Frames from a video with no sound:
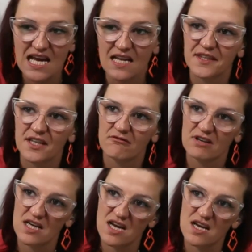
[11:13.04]
though
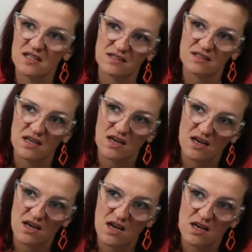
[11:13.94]
is
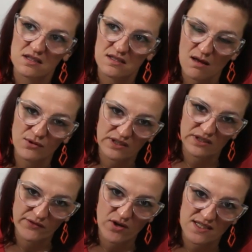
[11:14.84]
stop looking for
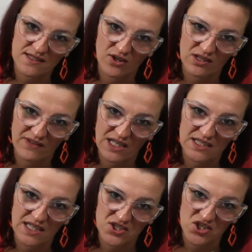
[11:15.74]
external
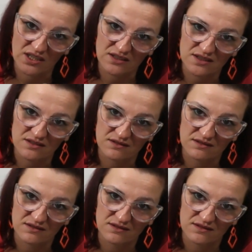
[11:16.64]
validations.
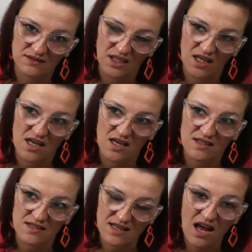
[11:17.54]

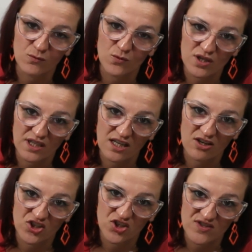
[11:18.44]
Start working on
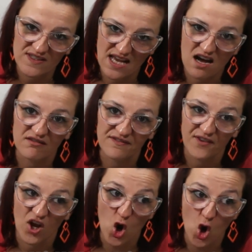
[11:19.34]
yourself
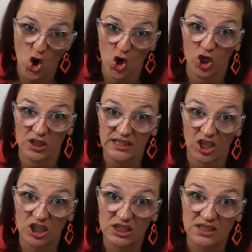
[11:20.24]
early
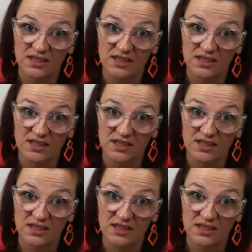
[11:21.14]
on.